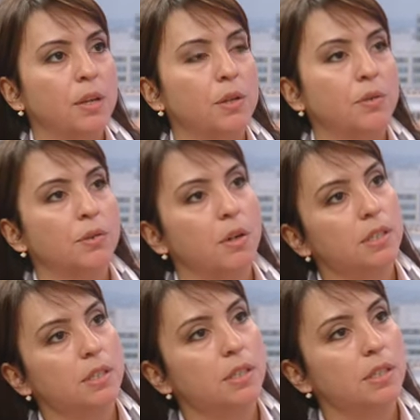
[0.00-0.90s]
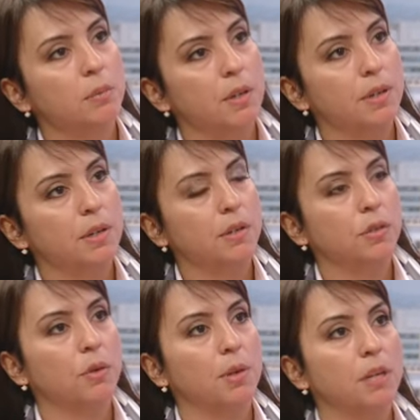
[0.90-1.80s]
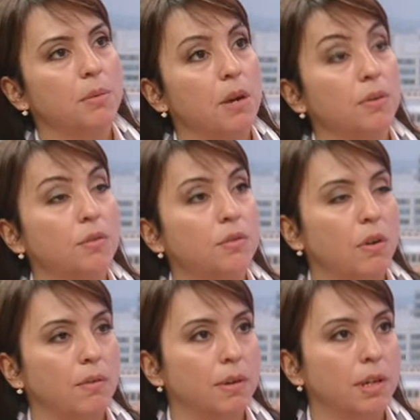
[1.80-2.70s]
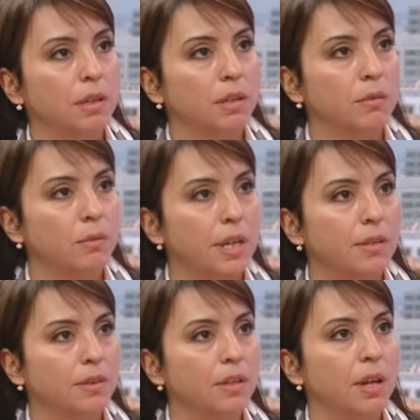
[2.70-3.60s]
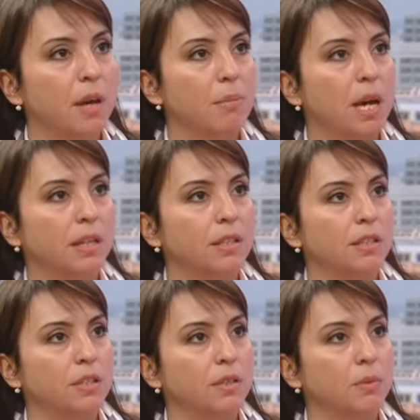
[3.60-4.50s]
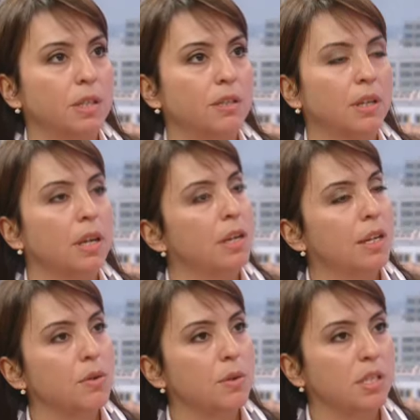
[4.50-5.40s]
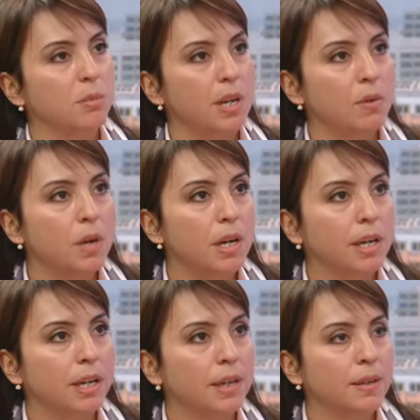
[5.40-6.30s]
You started the webinar talking about sovereign risk and banking system risk. Can you explain why?